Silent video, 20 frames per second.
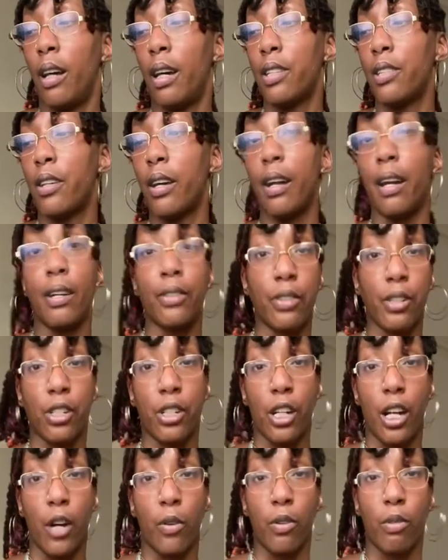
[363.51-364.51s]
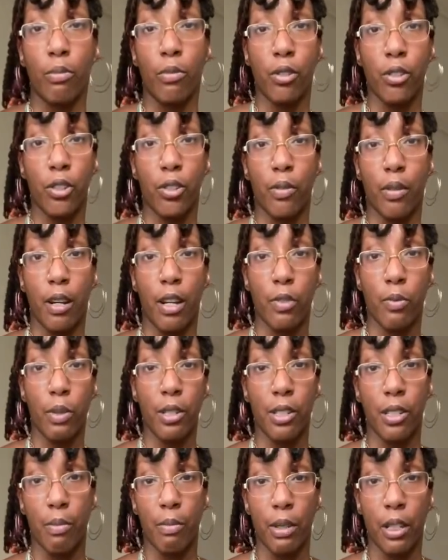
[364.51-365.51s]
I just got out the shower, moisturized,
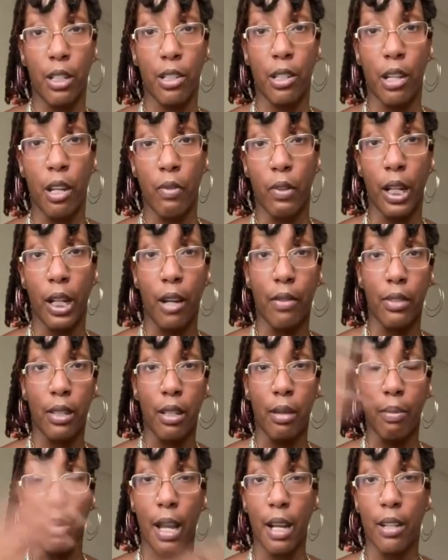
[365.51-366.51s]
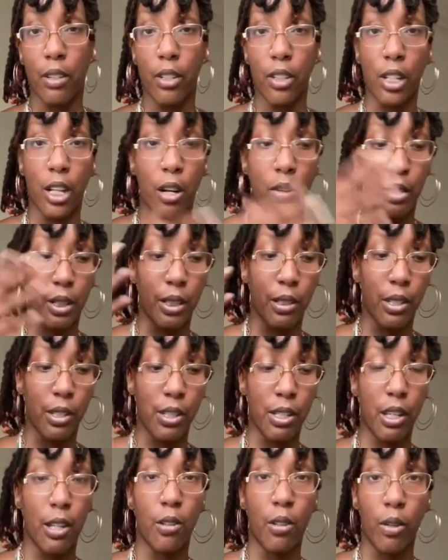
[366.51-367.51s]
went to the beach. Now I feel like I have to get back in the shower to get the
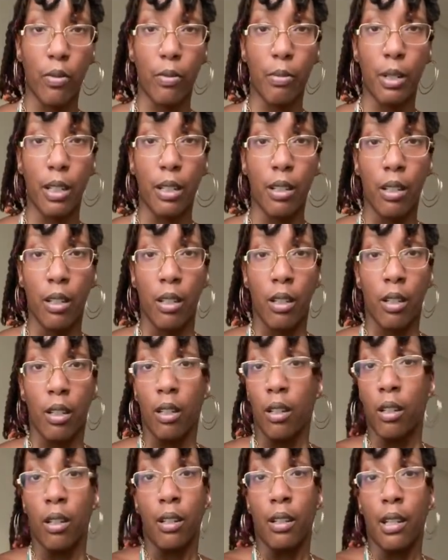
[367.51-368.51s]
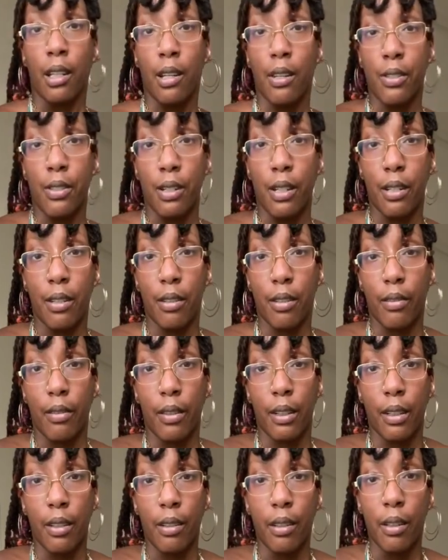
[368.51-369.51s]
sand off of me. Can't stand it,
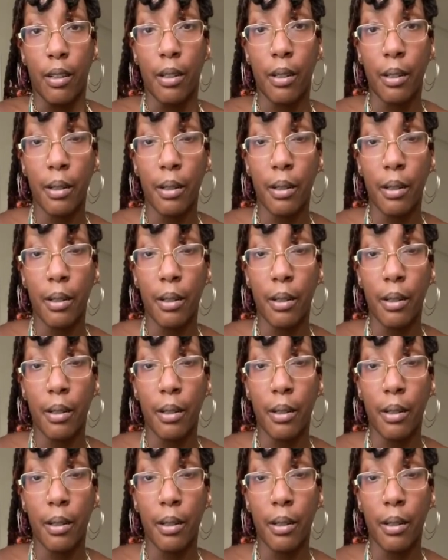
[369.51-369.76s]
right?